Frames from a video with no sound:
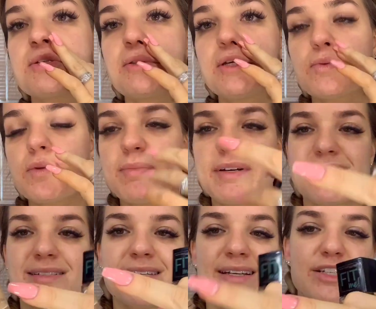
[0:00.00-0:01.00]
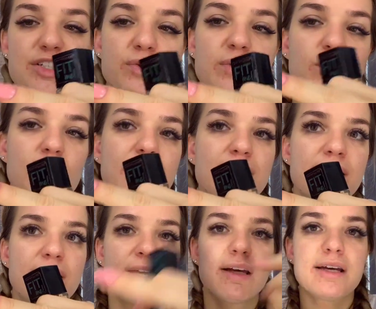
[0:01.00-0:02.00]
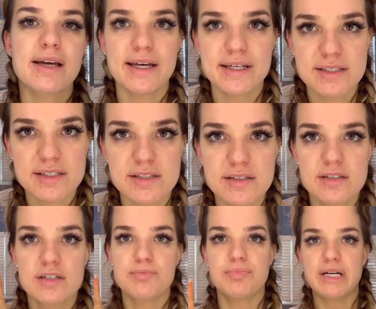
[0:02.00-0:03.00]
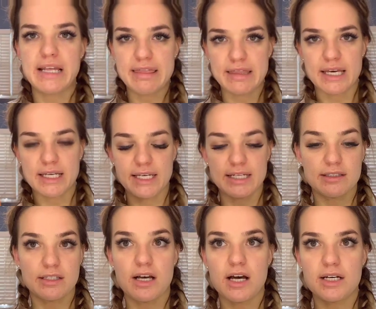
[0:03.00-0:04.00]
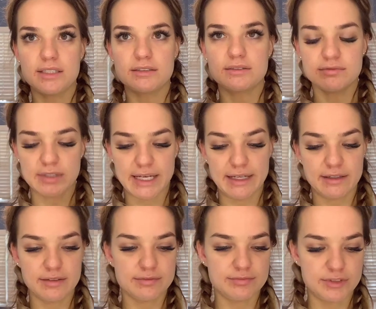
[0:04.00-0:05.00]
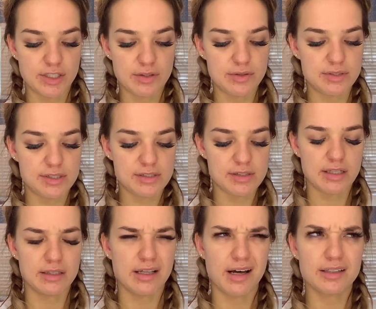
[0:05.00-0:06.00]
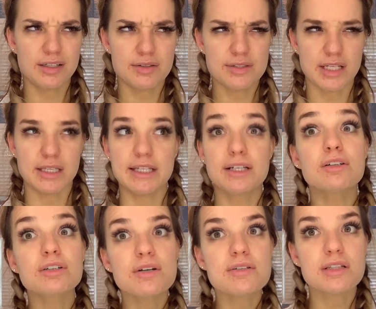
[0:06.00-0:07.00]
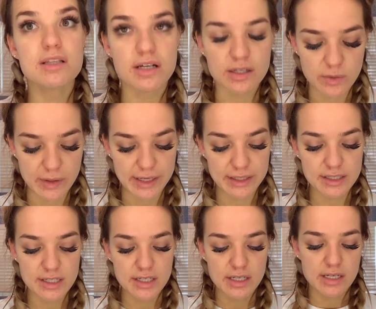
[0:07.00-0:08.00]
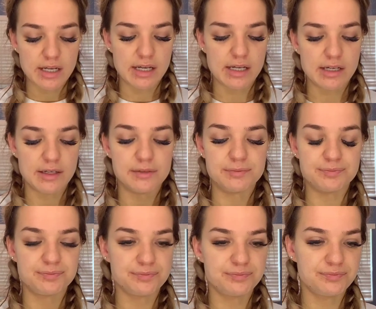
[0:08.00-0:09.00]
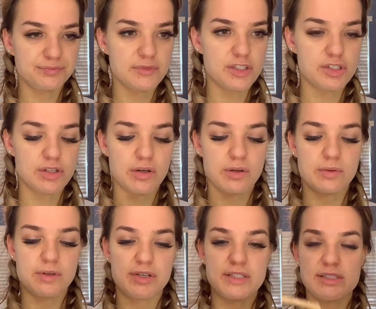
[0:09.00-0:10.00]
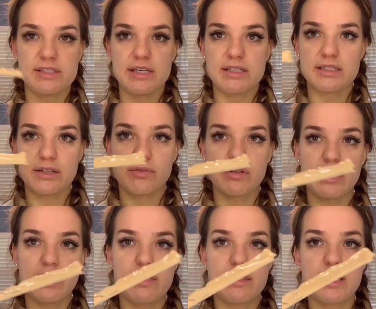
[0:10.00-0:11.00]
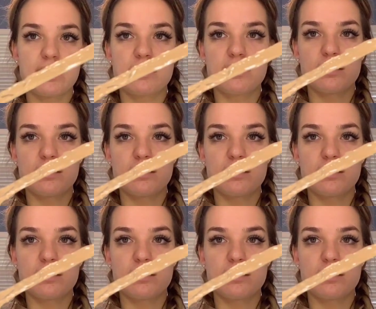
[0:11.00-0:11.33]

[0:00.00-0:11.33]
So this one, because it's like a two-in-one, it's pretty thick and a lot like goes, a lot goes, a little goes a long way. Um, so you can see it's like really thick.